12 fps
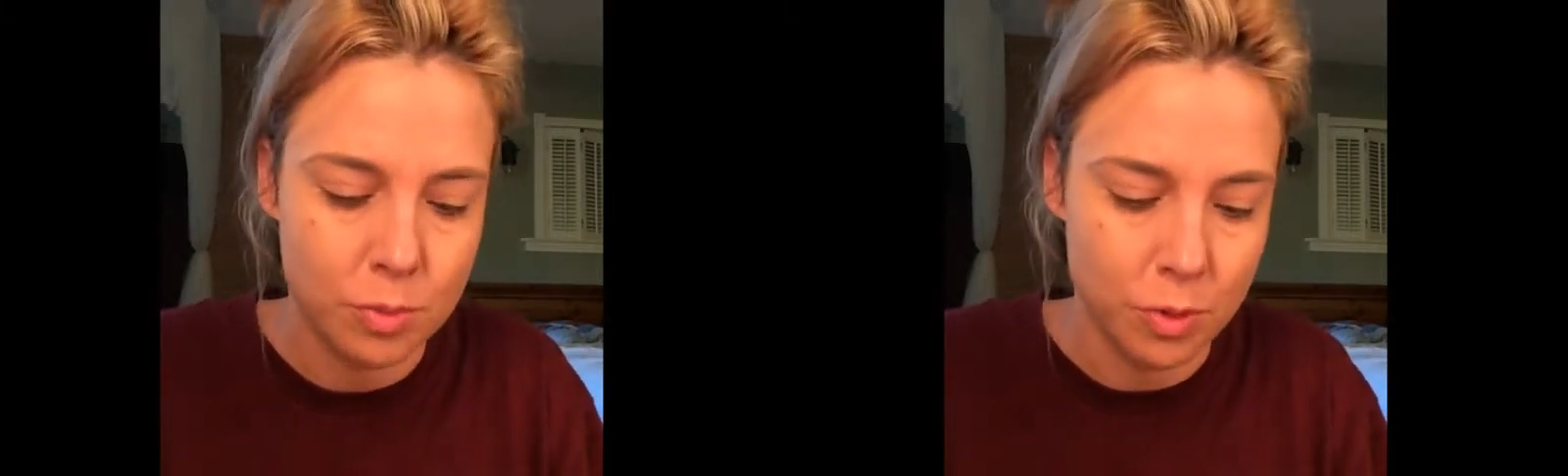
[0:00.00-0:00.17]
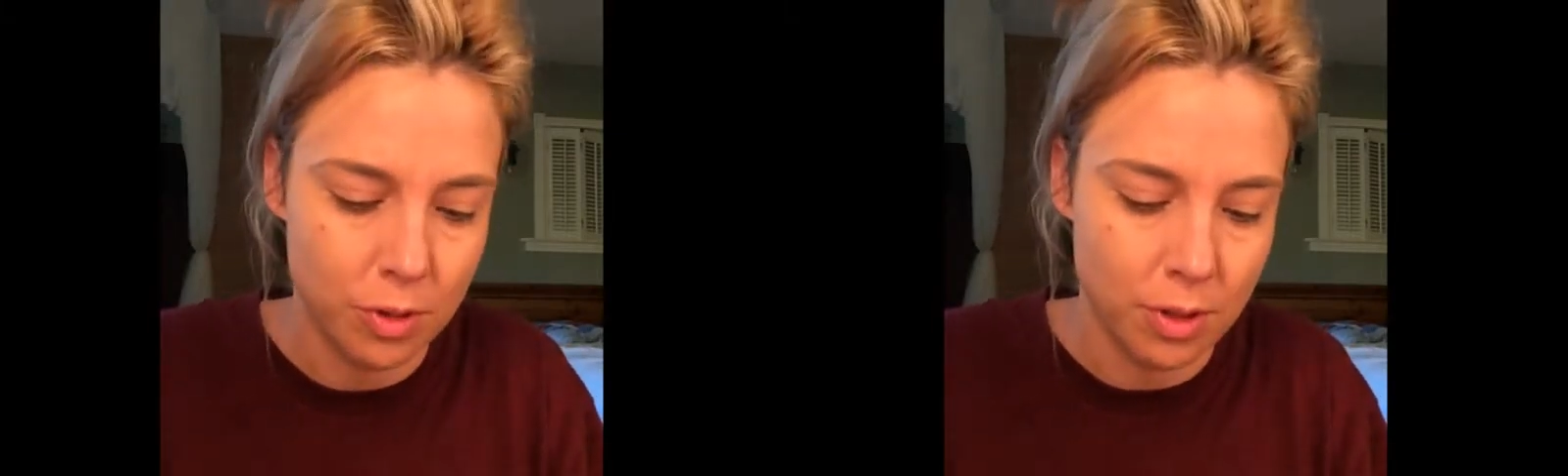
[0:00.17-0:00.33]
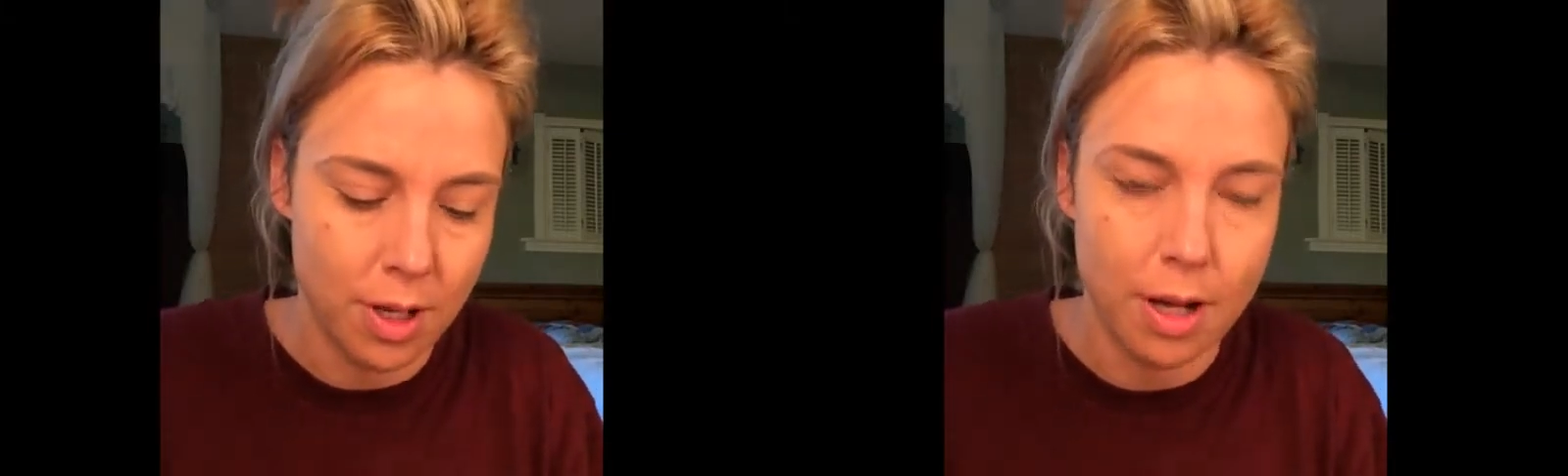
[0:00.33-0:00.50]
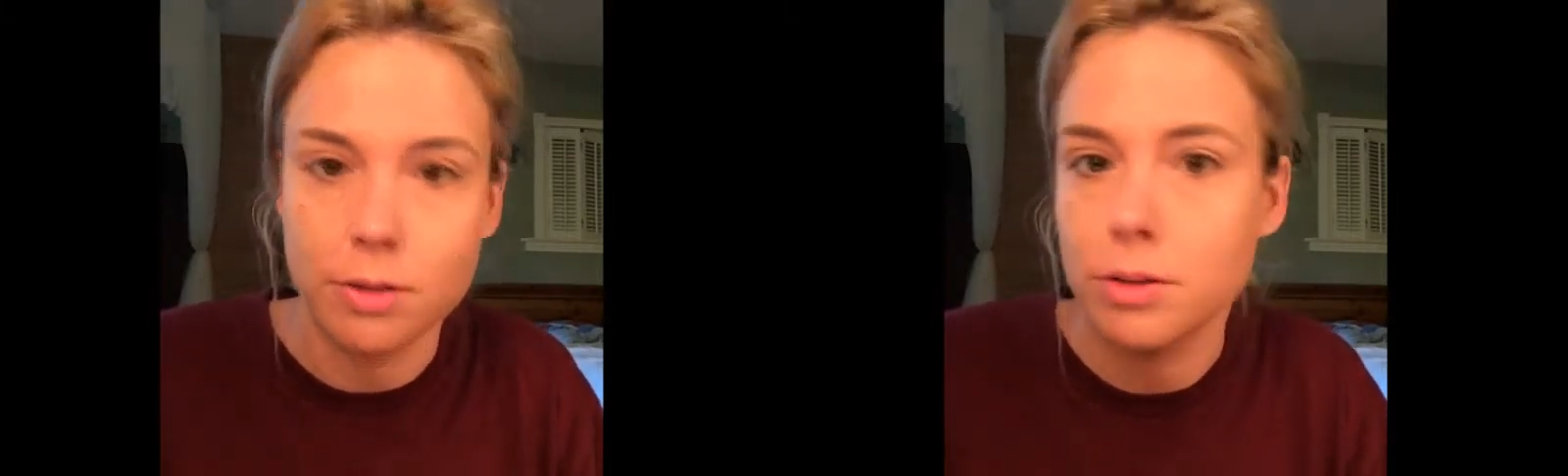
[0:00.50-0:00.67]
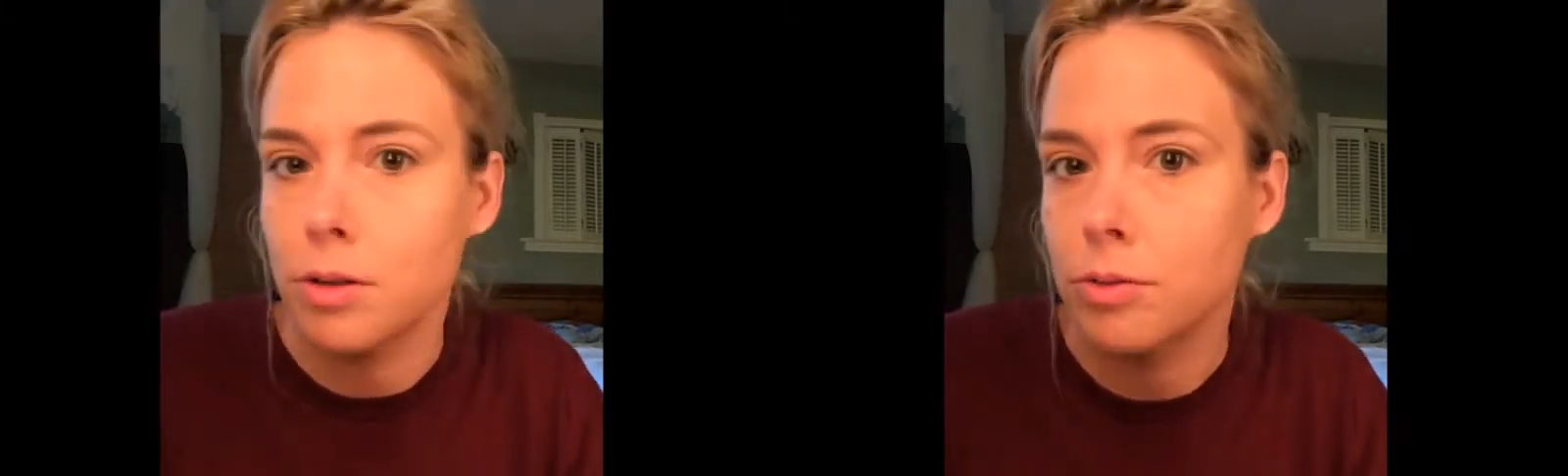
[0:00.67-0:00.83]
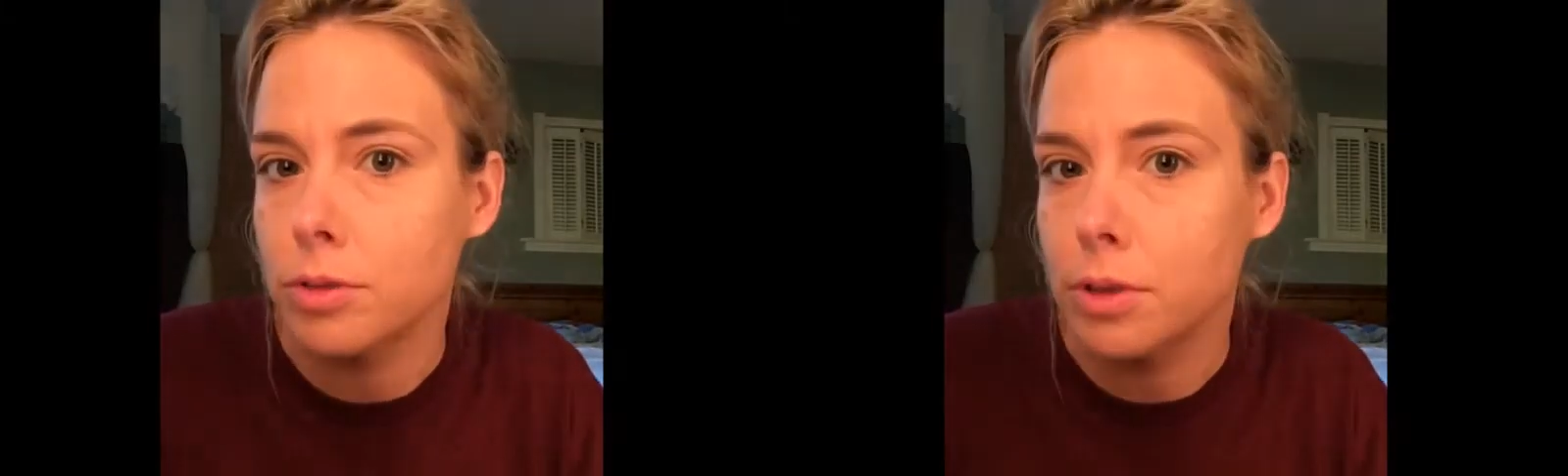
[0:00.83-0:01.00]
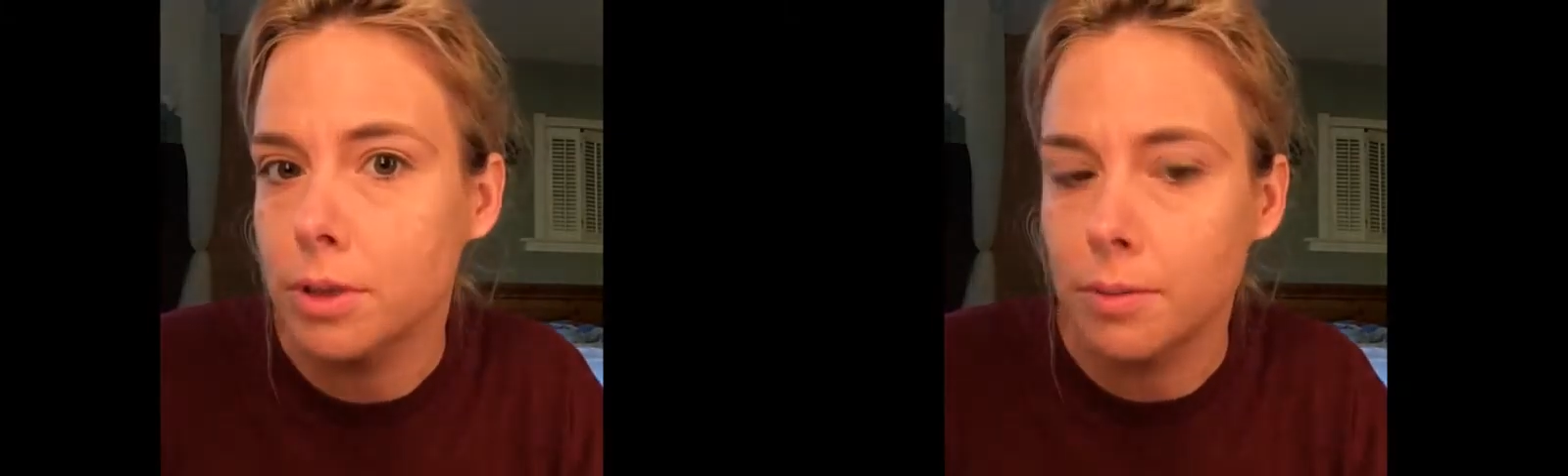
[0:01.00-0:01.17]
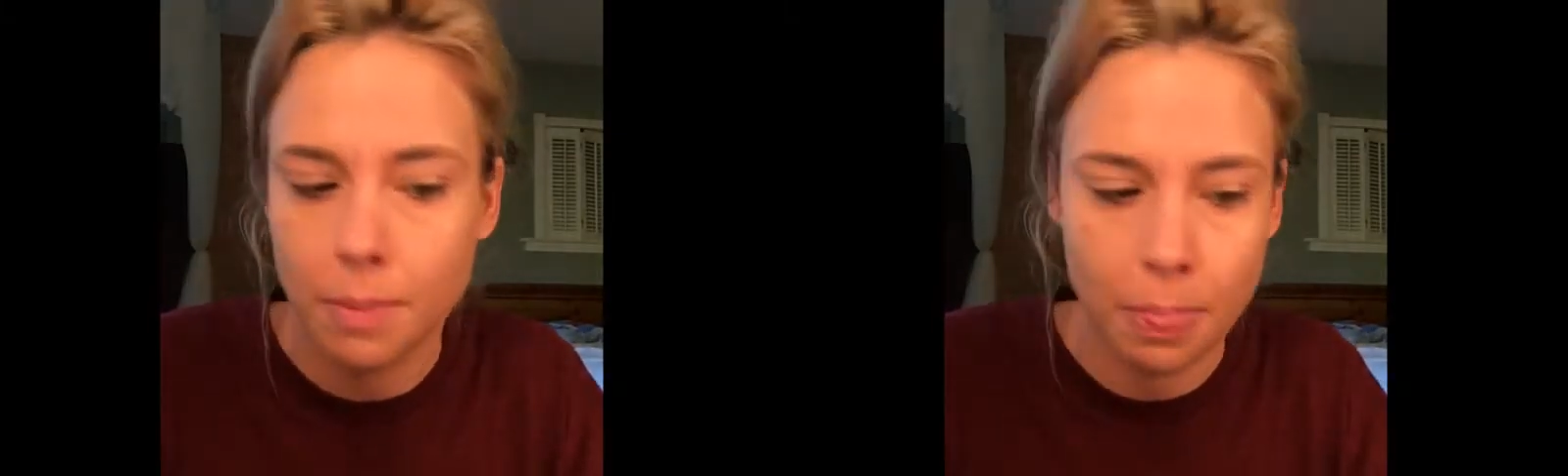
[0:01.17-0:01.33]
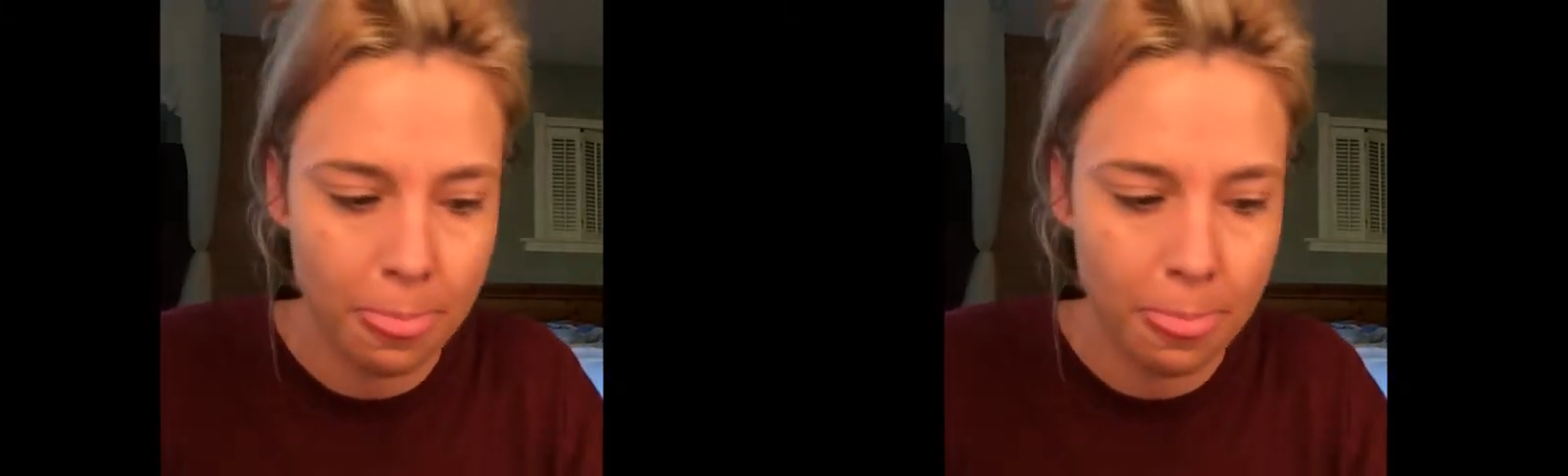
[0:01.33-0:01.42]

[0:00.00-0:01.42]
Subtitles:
smooth it out, hopefully.